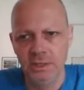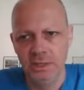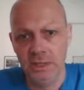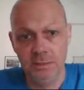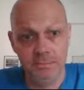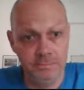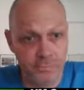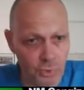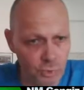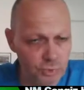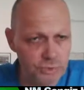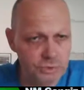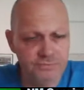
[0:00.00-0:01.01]

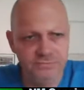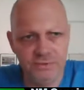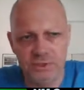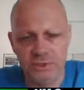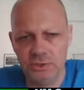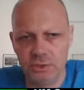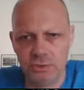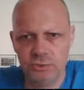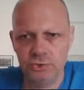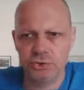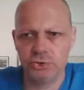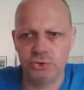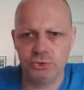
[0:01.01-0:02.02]
Pause the video
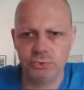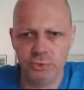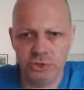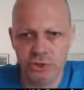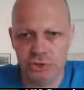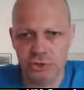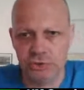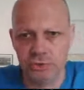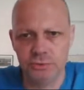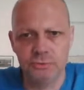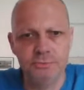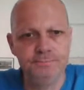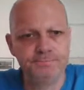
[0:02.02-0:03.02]
should you wish
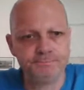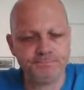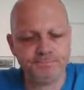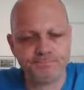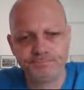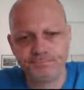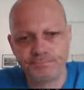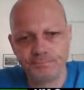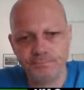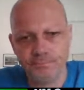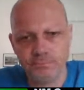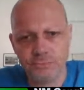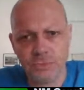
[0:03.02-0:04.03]
to.
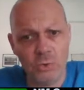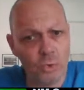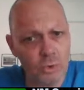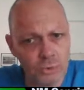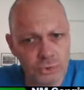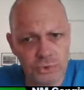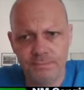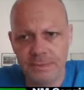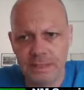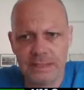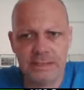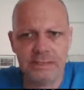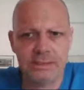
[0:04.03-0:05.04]
What would you
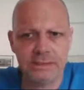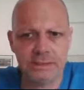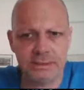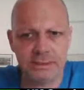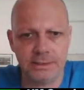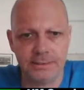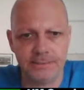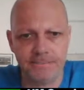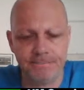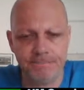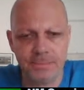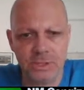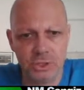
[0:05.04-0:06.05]
play here?
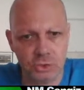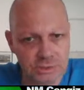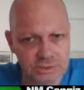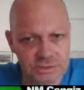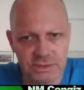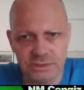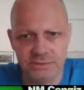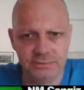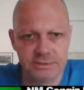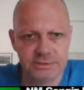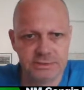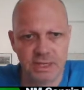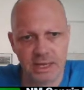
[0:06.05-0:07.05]
Queen's under
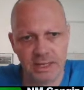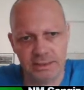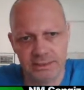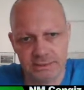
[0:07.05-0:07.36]
attack.